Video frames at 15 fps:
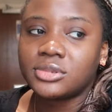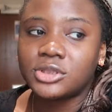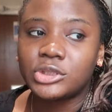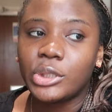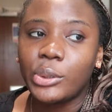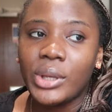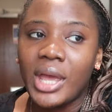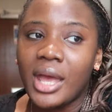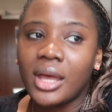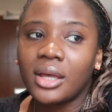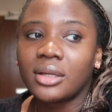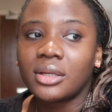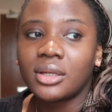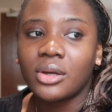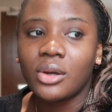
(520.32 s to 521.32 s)
So
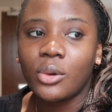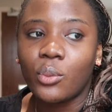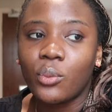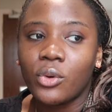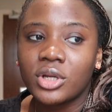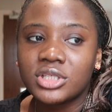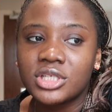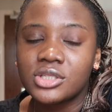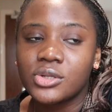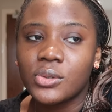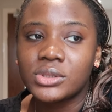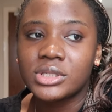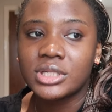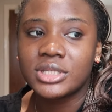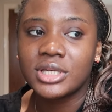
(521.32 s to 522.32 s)
yeah, we're just
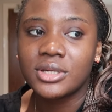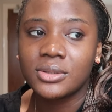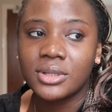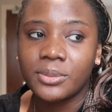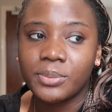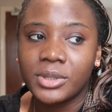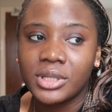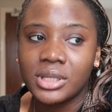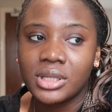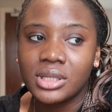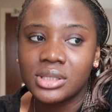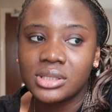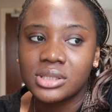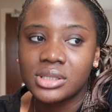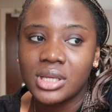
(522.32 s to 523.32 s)
going to chill a
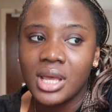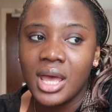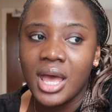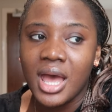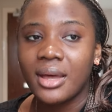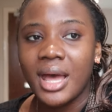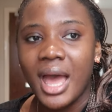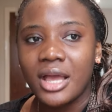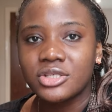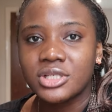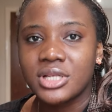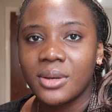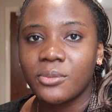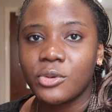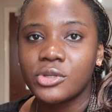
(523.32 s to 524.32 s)
bit.
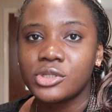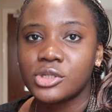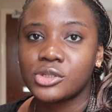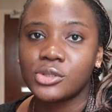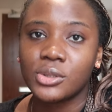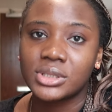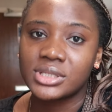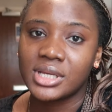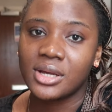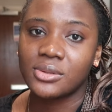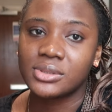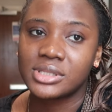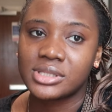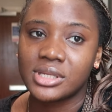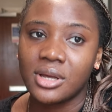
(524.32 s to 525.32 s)
Actually, I'm going to sort
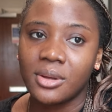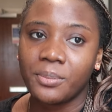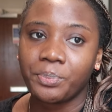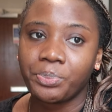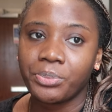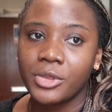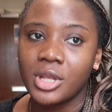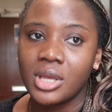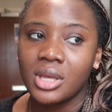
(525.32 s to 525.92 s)
out some